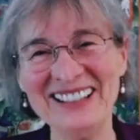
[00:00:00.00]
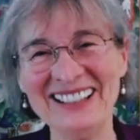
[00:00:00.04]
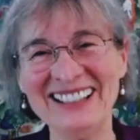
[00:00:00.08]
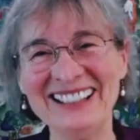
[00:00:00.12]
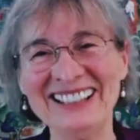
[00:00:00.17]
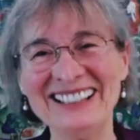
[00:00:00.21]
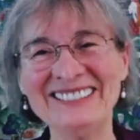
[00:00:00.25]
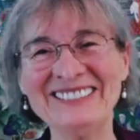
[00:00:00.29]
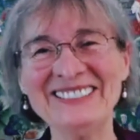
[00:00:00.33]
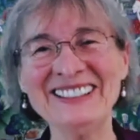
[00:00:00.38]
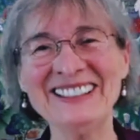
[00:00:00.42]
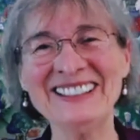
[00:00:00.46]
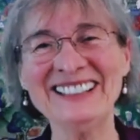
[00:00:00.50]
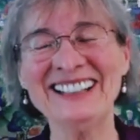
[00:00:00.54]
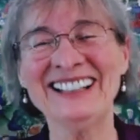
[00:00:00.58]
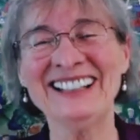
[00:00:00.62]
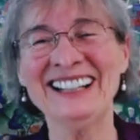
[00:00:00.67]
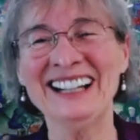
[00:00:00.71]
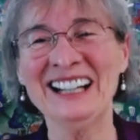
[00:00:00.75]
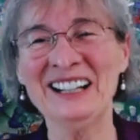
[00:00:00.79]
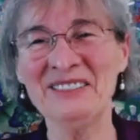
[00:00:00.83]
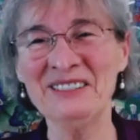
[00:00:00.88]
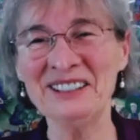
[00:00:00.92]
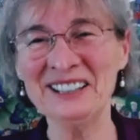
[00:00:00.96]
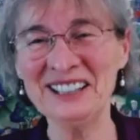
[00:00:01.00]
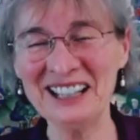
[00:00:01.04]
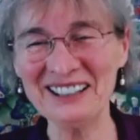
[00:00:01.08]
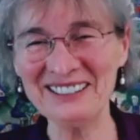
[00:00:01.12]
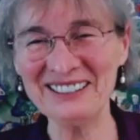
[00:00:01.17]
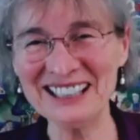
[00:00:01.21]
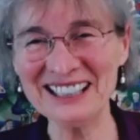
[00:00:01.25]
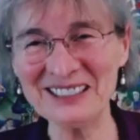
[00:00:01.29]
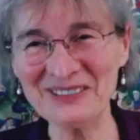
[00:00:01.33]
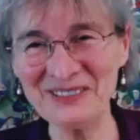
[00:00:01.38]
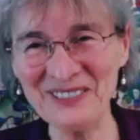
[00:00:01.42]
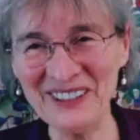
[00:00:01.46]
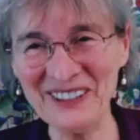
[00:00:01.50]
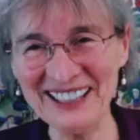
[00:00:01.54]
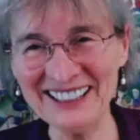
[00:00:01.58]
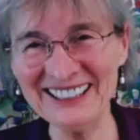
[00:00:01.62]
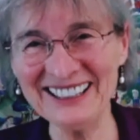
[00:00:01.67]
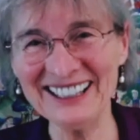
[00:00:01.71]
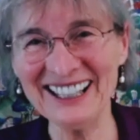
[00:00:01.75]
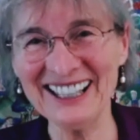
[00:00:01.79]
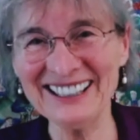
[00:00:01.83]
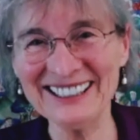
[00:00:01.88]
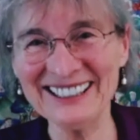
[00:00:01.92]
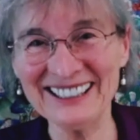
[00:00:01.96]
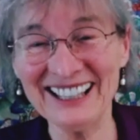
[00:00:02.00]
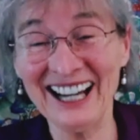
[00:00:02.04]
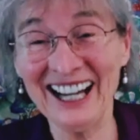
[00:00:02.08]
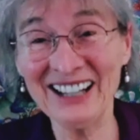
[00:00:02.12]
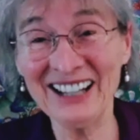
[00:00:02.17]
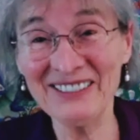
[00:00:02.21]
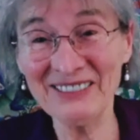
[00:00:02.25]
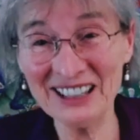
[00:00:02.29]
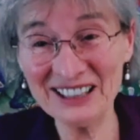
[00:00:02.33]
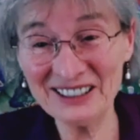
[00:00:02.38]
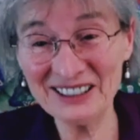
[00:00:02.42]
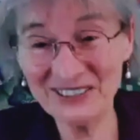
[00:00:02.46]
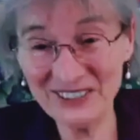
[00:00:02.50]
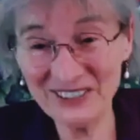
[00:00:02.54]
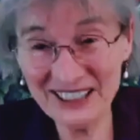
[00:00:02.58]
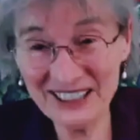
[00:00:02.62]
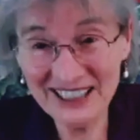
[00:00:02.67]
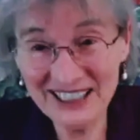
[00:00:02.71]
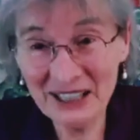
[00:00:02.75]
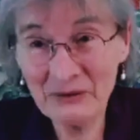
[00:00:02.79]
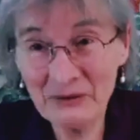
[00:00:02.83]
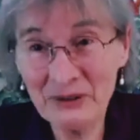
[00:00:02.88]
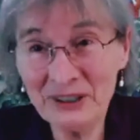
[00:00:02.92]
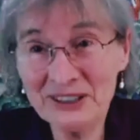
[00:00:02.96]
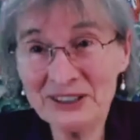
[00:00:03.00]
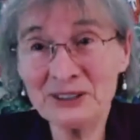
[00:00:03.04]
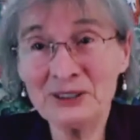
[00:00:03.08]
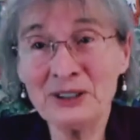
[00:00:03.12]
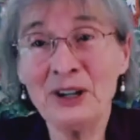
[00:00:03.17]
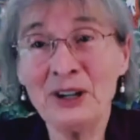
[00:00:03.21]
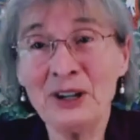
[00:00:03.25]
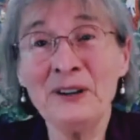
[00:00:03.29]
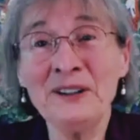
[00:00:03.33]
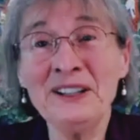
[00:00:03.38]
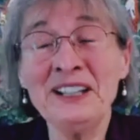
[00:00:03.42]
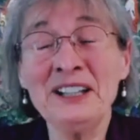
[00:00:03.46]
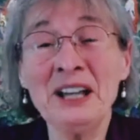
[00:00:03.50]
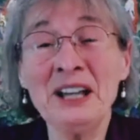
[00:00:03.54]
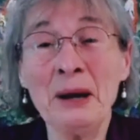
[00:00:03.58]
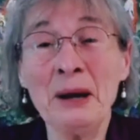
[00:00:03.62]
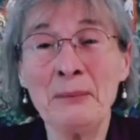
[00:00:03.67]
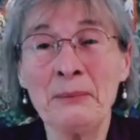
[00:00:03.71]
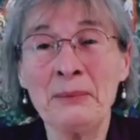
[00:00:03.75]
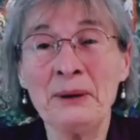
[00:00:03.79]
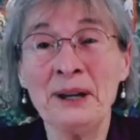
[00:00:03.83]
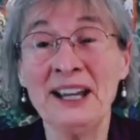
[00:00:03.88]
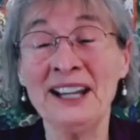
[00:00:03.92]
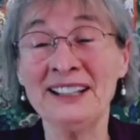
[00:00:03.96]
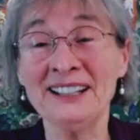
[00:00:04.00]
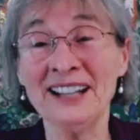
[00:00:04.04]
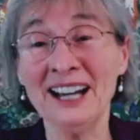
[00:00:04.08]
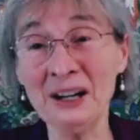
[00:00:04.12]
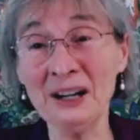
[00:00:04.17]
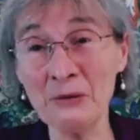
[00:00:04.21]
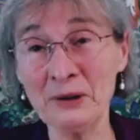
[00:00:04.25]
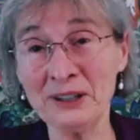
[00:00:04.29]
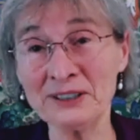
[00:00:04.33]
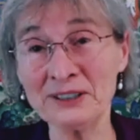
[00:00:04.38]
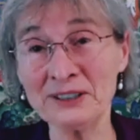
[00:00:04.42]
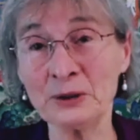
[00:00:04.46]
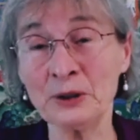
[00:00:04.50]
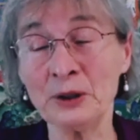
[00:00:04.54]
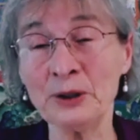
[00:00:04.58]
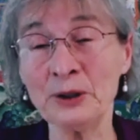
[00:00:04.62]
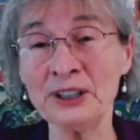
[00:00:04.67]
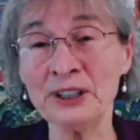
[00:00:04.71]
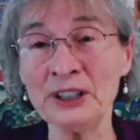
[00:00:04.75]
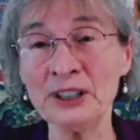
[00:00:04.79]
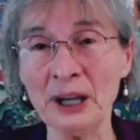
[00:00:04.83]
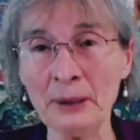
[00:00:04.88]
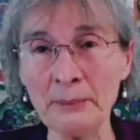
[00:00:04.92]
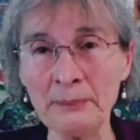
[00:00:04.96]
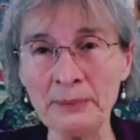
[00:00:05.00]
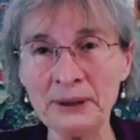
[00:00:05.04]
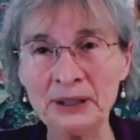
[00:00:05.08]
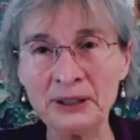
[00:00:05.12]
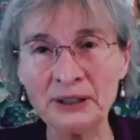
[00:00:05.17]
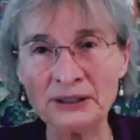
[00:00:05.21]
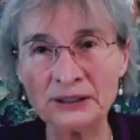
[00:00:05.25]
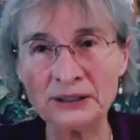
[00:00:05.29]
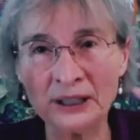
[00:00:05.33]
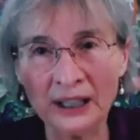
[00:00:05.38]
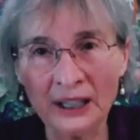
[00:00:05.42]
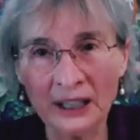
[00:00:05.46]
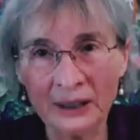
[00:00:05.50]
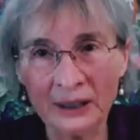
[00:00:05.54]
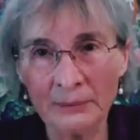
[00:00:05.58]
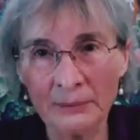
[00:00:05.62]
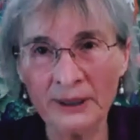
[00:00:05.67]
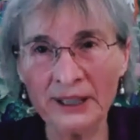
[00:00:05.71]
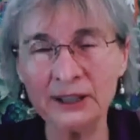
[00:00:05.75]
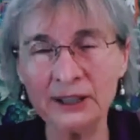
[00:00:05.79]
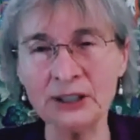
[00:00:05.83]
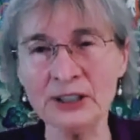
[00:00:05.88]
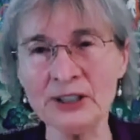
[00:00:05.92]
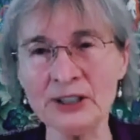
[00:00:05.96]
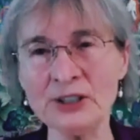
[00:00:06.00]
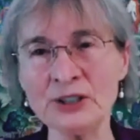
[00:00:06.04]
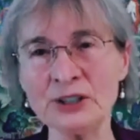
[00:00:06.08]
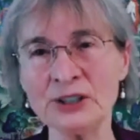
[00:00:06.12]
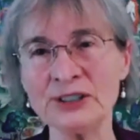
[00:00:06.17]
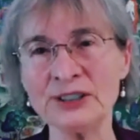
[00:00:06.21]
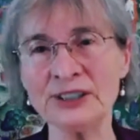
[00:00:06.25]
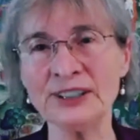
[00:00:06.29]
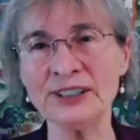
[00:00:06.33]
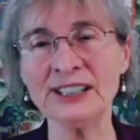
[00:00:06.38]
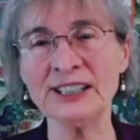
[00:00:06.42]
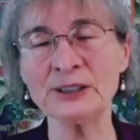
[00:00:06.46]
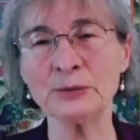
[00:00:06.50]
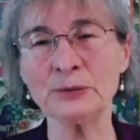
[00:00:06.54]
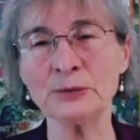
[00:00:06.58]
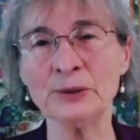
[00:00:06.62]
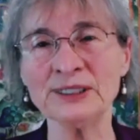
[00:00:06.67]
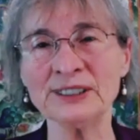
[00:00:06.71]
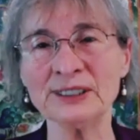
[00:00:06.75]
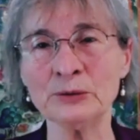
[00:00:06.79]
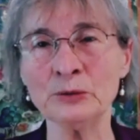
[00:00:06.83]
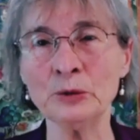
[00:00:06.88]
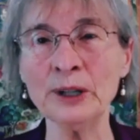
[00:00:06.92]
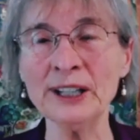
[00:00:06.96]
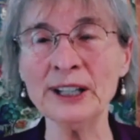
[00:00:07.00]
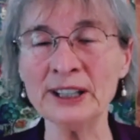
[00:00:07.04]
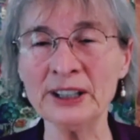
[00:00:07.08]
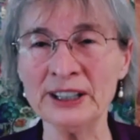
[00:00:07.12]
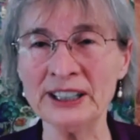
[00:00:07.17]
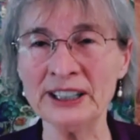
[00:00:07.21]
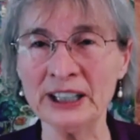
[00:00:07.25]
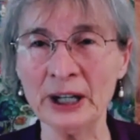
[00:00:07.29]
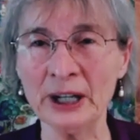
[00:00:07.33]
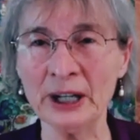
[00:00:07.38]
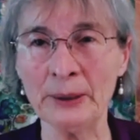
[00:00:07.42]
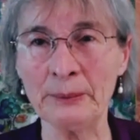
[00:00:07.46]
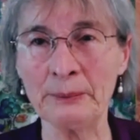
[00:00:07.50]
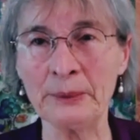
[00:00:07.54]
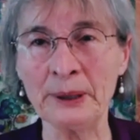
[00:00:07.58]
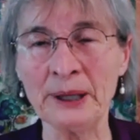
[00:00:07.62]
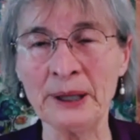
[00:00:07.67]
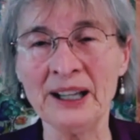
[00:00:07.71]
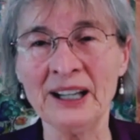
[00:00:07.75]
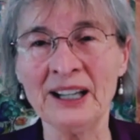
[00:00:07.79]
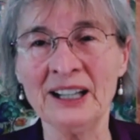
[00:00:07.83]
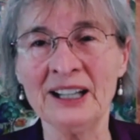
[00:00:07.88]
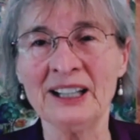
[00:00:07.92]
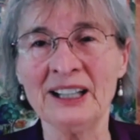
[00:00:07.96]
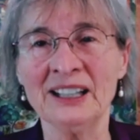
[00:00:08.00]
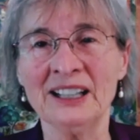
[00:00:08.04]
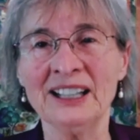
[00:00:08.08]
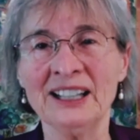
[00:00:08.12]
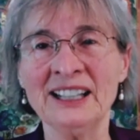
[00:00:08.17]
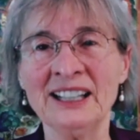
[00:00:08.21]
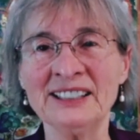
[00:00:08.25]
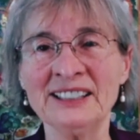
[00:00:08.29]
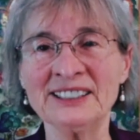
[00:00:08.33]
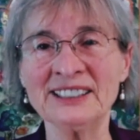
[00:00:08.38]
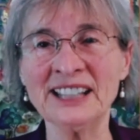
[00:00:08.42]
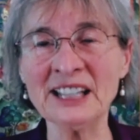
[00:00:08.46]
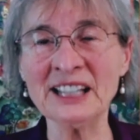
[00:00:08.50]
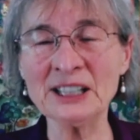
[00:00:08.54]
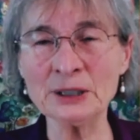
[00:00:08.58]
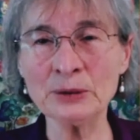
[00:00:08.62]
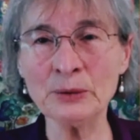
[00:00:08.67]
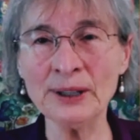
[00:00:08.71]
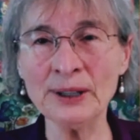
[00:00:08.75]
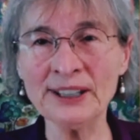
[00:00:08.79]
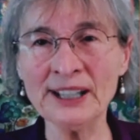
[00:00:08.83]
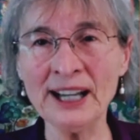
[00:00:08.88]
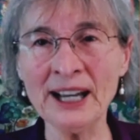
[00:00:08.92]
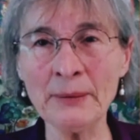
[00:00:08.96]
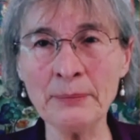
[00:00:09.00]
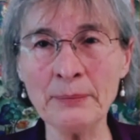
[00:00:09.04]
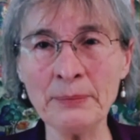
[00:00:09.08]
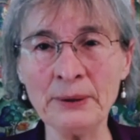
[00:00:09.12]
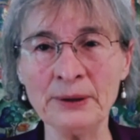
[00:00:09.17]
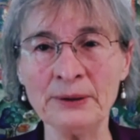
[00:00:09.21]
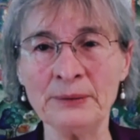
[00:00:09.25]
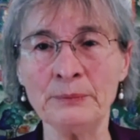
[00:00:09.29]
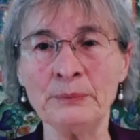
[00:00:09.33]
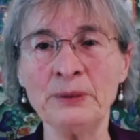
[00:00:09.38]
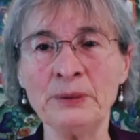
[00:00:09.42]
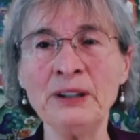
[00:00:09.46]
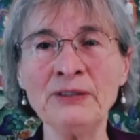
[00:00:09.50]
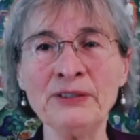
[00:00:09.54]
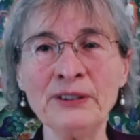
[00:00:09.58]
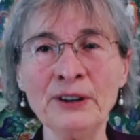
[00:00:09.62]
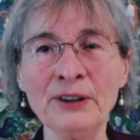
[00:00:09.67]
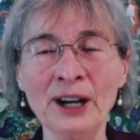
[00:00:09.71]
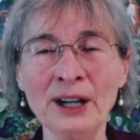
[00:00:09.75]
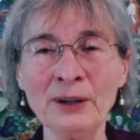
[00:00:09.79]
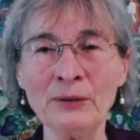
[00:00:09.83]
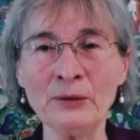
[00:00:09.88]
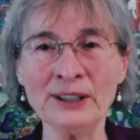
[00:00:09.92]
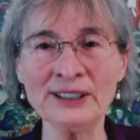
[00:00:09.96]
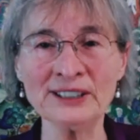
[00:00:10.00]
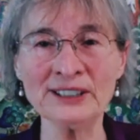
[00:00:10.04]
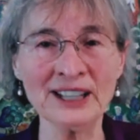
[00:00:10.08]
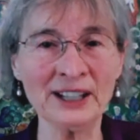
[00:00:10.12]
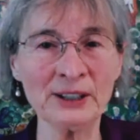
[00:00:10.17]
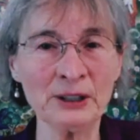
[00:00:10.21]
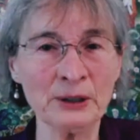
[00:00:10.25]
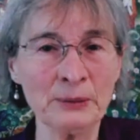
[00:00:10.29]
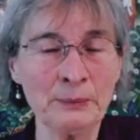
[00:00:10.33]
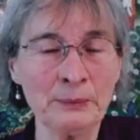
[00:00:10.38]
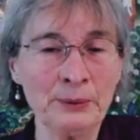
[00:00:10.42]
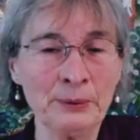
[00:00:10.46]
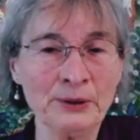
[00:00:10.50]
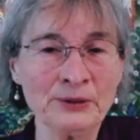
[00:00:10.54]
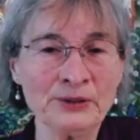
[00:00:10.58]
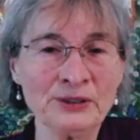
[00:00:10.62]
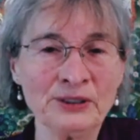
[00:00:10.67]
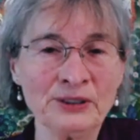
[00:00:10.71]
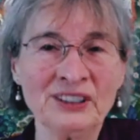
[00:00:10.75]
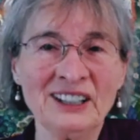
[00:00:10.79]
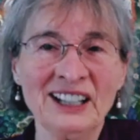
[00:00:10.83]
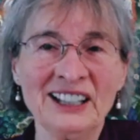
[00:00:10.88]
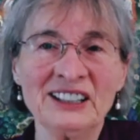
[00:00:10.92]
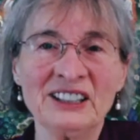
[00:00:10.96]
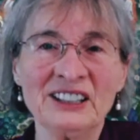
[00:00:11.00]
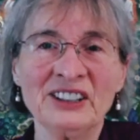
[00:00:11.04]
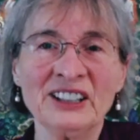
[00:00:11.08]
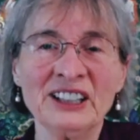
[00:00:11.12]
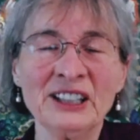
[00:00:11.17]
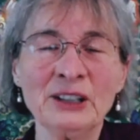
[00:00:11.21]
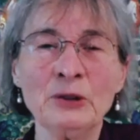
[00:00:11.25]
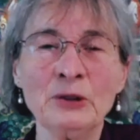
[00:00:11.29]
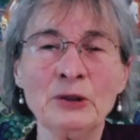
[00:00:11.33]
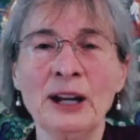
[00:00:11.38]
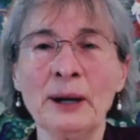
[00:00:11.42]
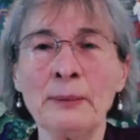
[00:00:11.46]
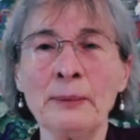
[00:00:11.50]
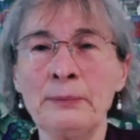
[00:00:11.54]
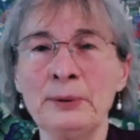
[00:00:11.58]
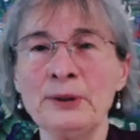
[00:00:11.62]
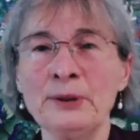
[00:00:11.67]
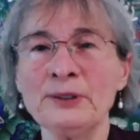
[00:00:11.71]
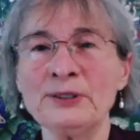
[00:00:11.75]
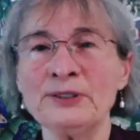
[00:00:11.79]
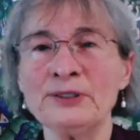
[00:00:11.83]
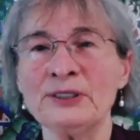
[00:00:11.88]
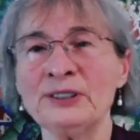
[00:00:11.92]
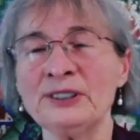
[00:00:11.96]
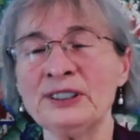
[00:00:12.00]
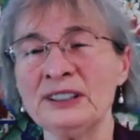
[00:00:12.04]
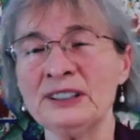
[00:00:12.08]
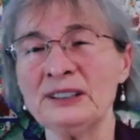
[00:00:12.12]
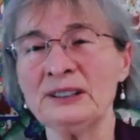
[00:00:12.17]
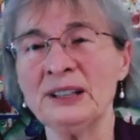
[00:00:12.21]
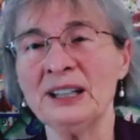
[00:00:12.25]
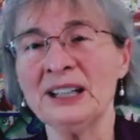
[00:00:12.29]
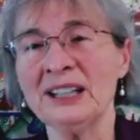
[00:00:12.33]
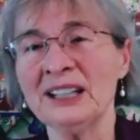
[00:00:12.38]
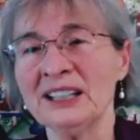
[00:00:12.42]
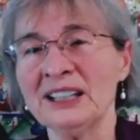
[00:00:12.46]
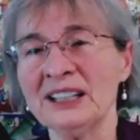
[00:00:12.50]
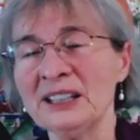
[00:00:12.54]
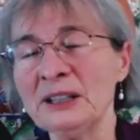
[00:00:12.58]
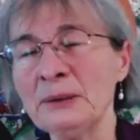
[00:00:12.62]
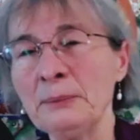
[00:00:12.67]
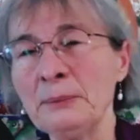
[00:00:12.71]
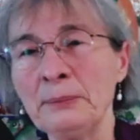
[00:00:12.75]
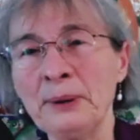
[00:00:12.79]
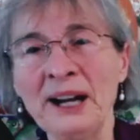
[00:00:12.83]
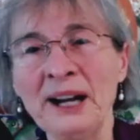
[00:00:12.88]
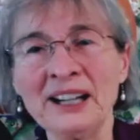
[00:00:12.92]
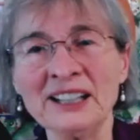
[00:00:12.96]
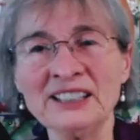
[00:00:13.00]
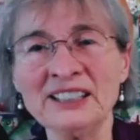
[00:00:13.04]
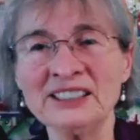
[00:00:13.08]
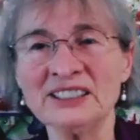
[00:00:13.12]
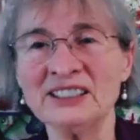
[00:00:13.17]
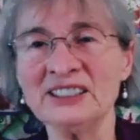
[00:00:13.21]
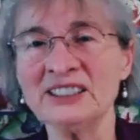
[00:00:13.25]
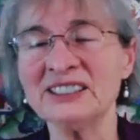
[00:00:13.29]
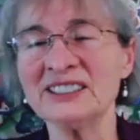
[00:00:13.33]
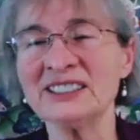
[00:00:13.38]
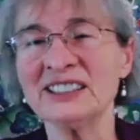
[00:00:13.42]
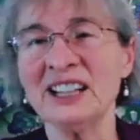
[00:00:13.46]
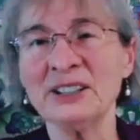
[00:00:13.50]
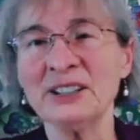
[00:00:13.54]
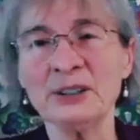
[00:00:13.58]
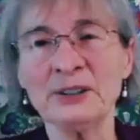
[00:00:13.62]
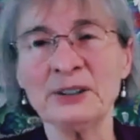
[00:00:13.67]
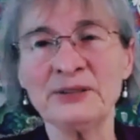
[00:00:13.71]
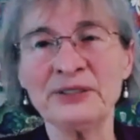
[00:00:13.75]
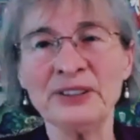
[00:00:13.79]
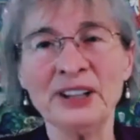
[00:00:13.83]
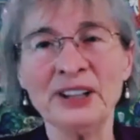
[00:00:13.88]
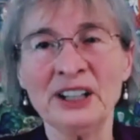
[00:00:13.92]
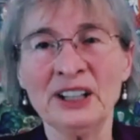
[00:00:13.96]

When I was painting, I was feeling I was growing up. And I was growing up because my consciousness was waking up. And that's what happened. Before, I was like a person, like a regular person in Paris, this kind of